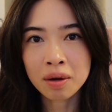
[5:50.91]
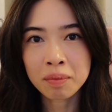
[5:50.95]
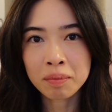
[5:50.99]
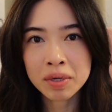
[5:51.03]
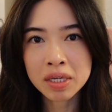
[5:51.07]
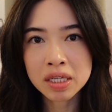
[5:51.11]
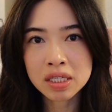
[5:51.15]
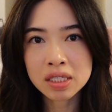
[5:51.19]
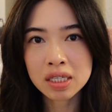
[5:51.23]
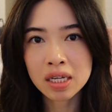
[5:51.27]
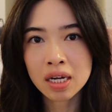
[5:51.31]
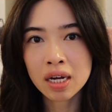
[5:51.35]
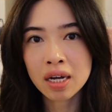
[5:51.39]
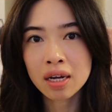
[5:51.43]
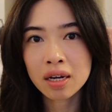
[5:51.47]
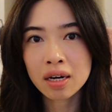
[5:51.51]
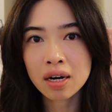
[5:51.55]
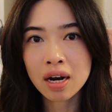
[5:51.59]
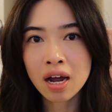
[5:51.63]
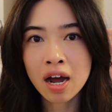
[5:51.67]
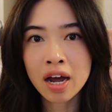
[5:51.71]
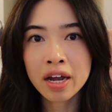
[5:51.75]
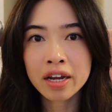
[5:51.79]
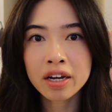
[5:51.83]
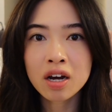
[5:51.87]
is that
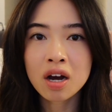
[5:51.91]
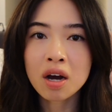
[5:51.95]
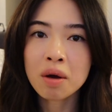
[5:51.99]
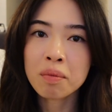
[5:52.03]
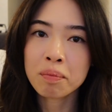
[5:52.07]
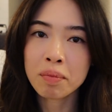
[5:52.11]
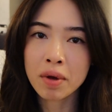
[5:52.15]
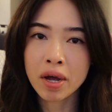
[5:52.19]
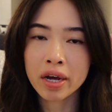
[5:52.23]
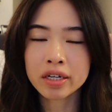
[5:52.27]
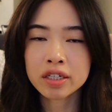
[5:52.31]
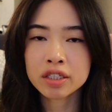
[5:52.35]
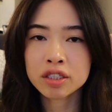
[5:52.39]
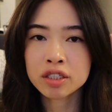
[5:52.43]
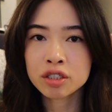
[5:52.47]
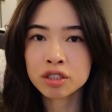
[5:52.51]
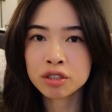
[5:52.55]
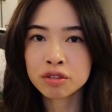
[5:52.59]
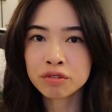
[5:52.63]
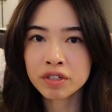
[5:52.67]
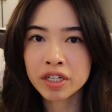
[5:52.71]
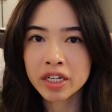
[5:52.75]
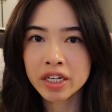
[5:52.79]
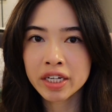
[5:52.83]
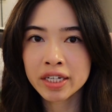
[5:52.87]
I got back into
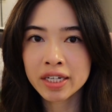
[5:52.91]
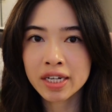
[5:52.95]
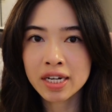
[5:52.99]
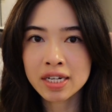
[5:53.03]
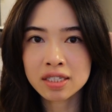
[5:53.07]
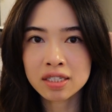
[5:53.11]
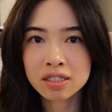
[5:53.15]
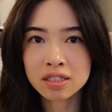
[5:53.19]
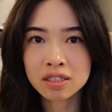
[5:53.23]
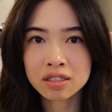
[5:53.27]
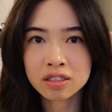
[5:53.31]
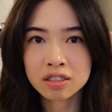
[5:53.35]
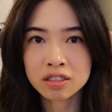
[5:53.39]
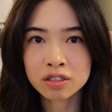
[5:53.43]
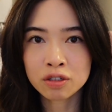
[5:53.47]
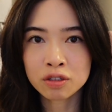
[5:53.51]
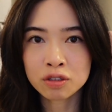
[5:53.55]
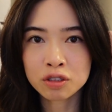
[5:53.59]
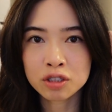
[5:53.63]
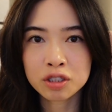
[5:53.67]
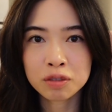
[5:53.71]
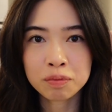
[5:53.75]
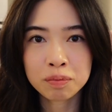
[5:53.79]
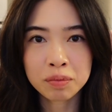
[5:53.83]
reading as an adult